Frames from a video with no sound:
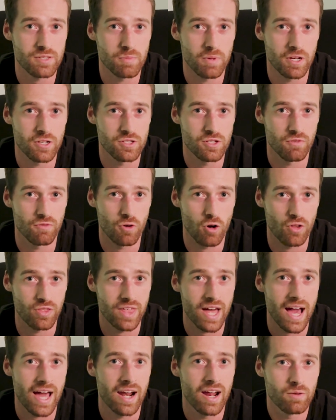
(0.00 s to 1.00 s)
because you've got
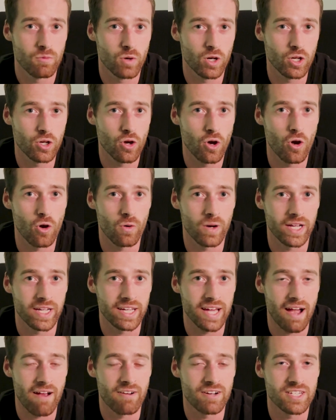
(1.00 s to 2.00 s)
that recurring
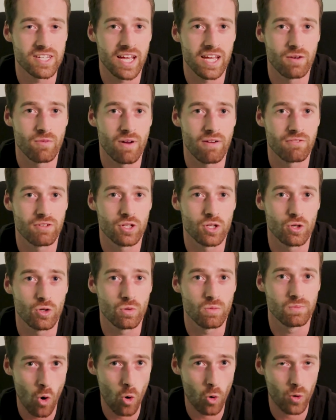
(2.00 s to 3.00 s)
guaranteed
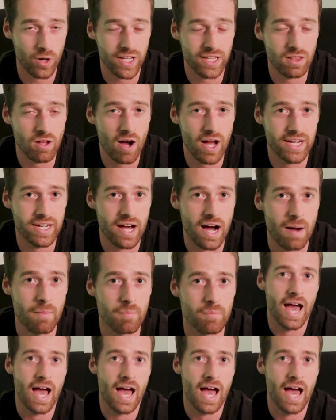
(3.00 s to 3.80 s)
revenue already lined up.